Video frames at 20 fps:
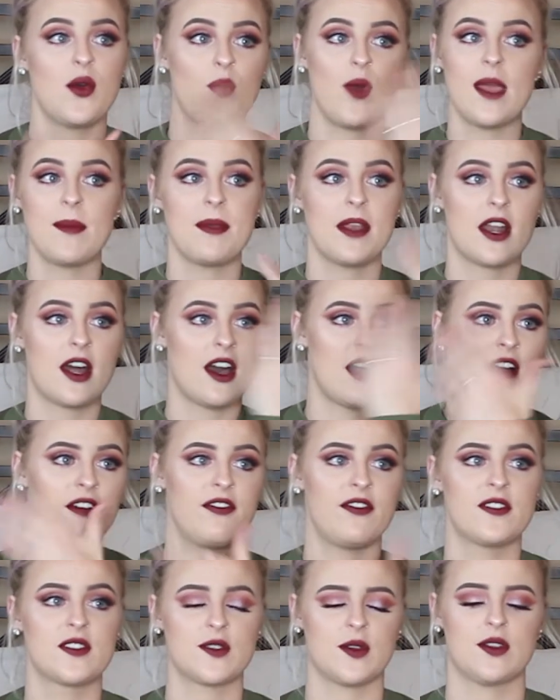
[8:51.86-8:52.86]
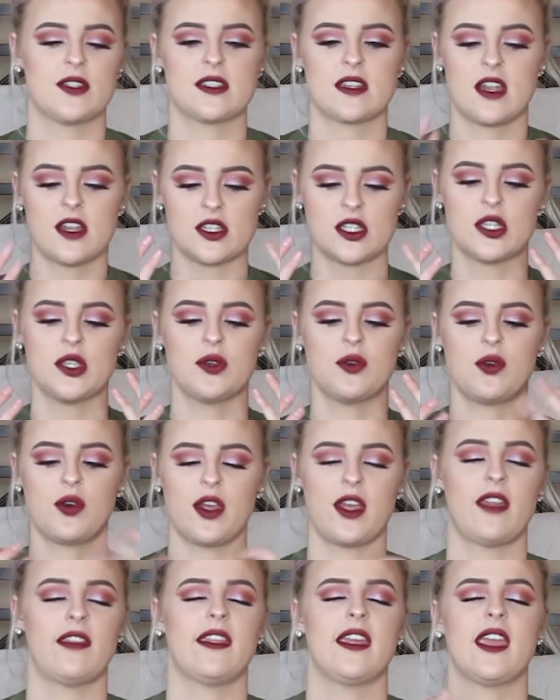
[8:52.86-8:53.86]
wipe it off so it's not too
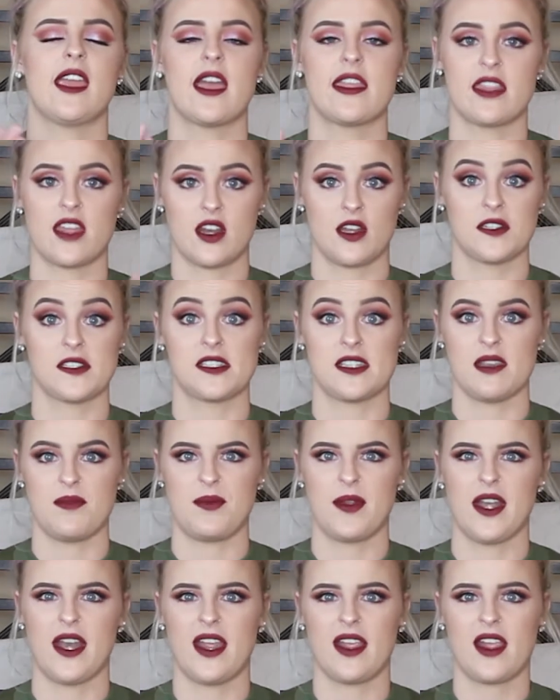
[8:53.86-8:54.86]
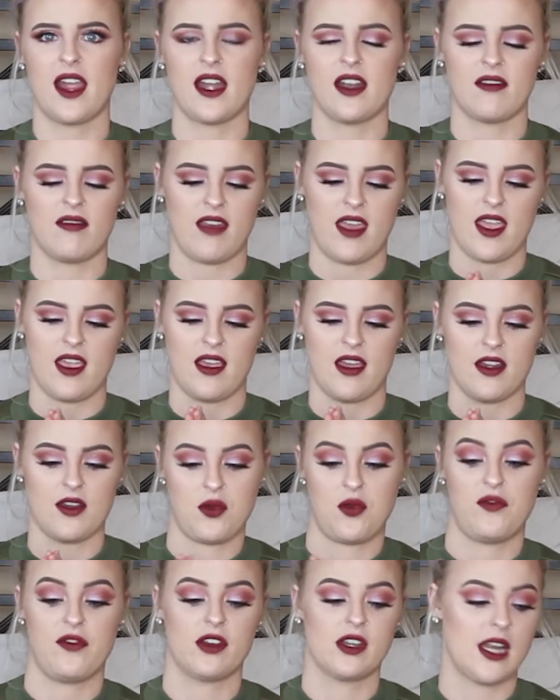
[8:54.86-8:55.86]
oily, and then I'll sleep in it kind of like an
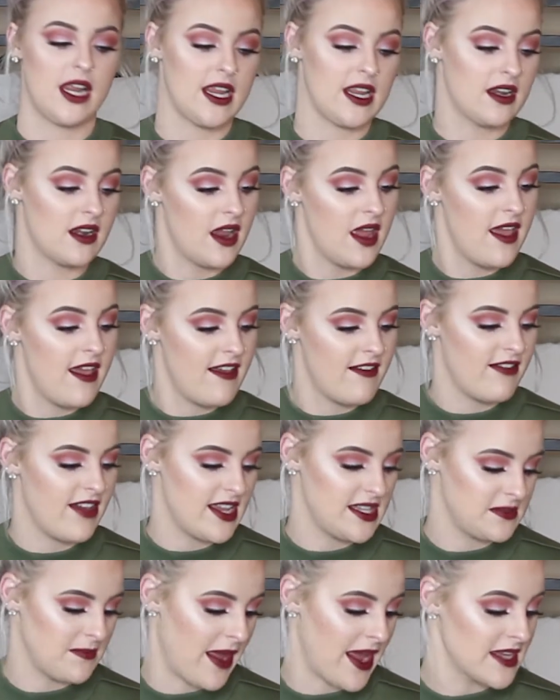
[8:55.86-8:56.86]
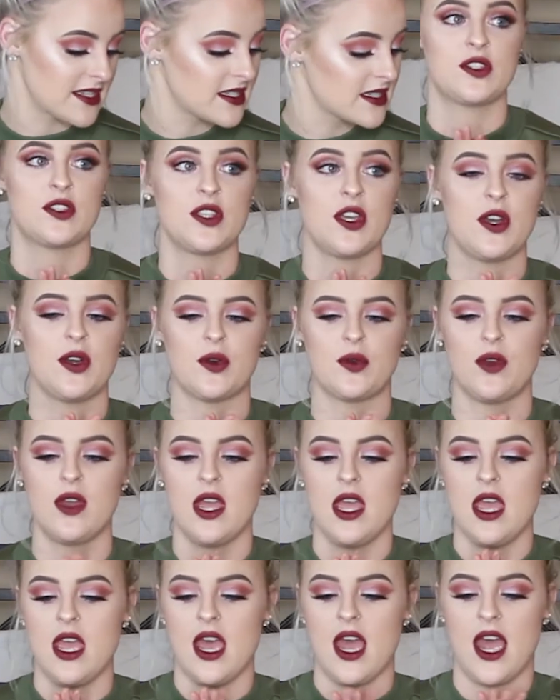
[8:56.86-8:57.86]
overnight face mask. So
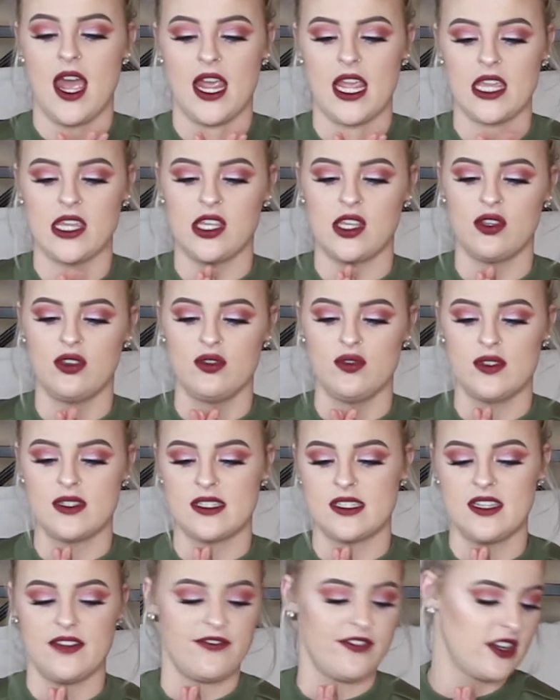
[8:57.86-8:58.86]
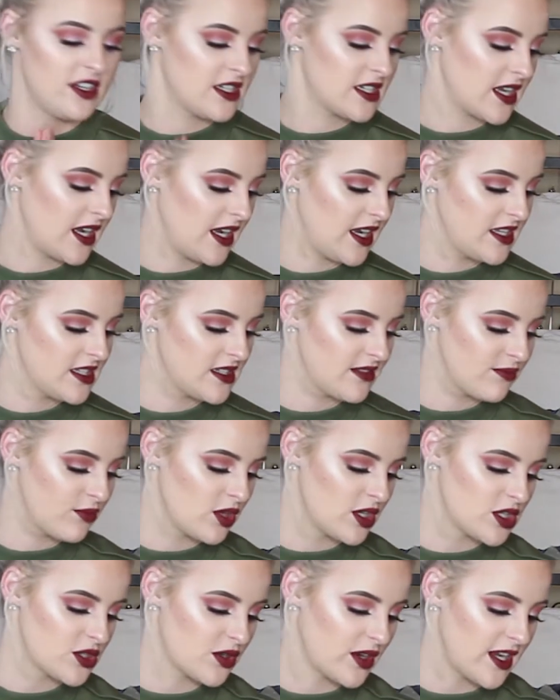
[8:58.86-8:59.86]
I use different kinds of
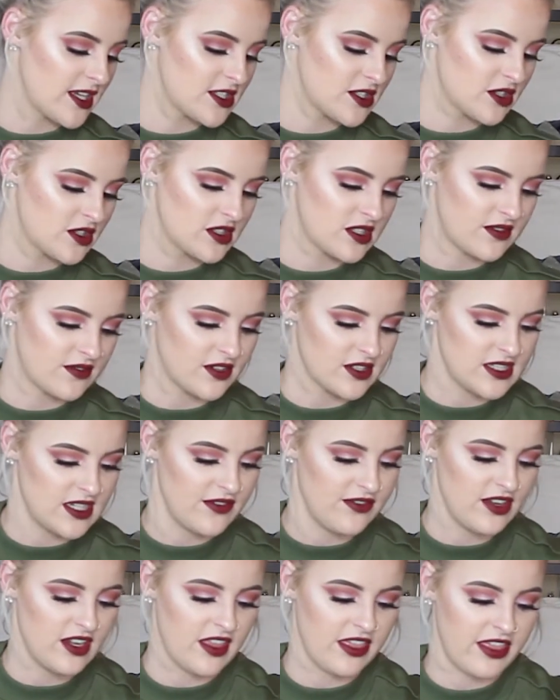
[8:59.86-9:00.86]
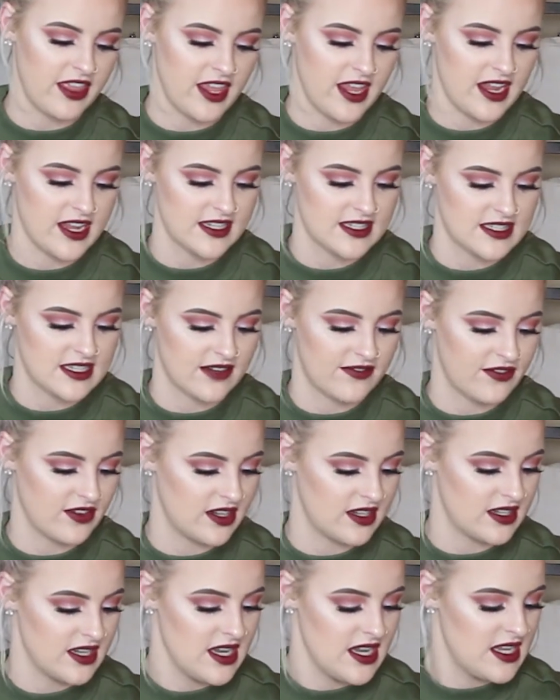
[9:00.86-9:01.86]
moisturizers for different things,
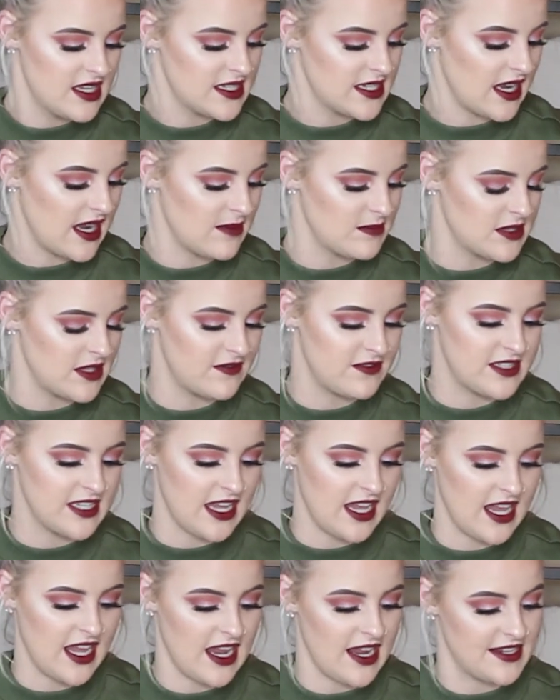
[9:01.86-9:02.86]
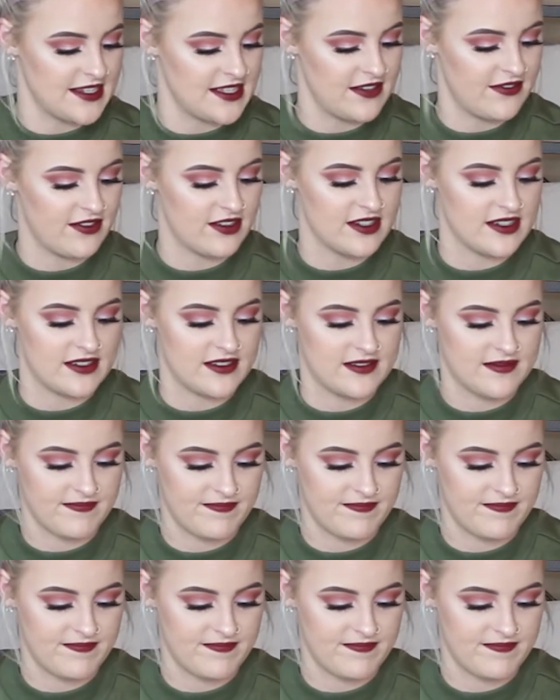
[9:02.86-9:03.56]
different times of day, different